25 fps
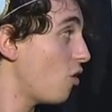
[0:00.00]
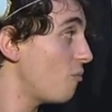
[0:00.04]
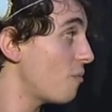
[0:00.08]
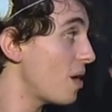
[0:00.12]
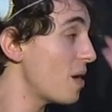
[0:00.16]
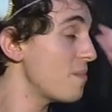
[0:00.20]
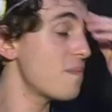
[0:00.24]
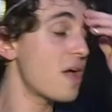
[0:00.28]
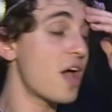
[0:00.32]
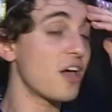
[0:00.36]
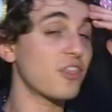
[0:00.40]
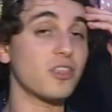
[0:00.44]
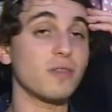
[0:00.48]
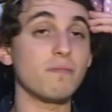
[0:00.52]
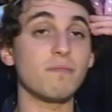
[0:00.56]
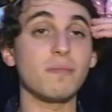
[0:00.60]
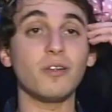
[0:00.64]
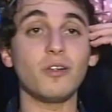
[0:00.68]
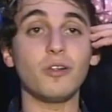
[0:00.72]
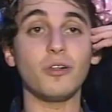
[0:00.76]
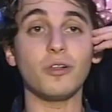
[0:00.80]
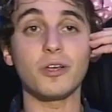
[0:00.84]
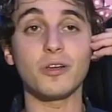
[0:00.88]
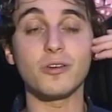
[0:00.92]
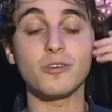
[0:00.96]
my math in
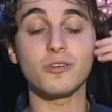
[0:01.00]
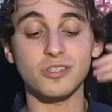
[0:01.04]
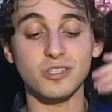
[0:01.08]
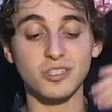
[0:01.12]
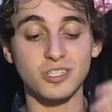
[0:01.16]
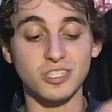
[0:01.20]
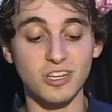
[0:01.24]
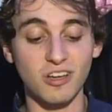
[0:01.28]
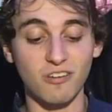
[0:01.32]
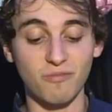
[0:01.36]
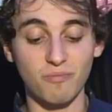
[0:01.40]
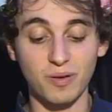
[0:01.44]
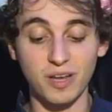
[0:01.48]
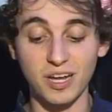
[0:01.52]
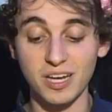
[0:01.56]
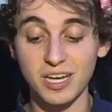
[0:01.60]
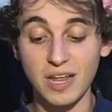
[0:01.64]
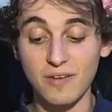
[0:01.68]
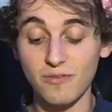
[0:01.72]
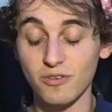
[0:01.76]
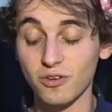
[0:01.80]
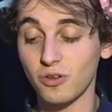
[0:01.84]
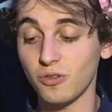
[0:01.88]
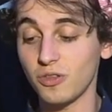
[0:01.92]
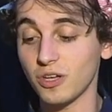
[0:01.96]
milliliters and stuff, but I
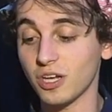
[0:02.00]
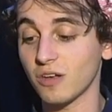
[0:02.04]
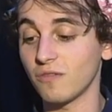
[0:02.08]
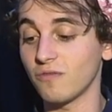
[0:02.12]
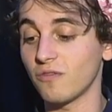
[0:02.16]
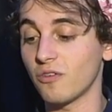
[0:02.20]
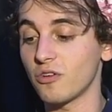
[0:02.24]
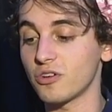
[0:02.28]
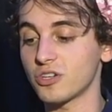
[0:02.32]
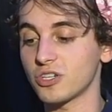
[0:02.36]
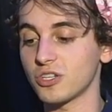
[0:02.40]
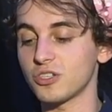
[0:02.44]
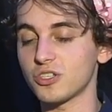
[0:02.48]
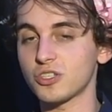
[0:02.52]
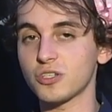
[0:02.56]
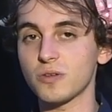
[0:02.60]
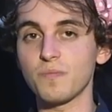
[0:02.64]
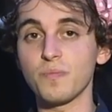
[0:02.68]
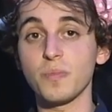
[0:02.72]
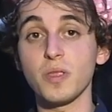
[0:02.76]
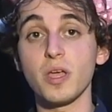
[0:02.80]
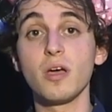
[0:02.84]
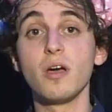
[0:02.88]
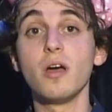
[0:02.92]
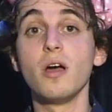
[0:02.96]
never knew the conversions.
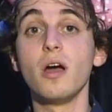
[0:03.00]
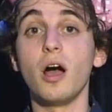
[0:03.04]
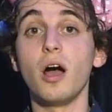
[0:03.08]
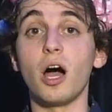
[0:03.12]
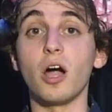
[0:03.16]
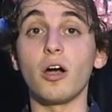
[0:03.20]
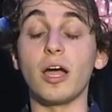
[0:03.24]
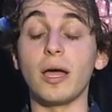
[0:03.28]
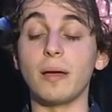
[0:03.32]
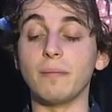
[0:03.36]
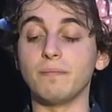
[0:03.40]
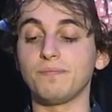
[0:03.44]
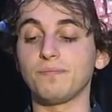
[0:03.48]
All right.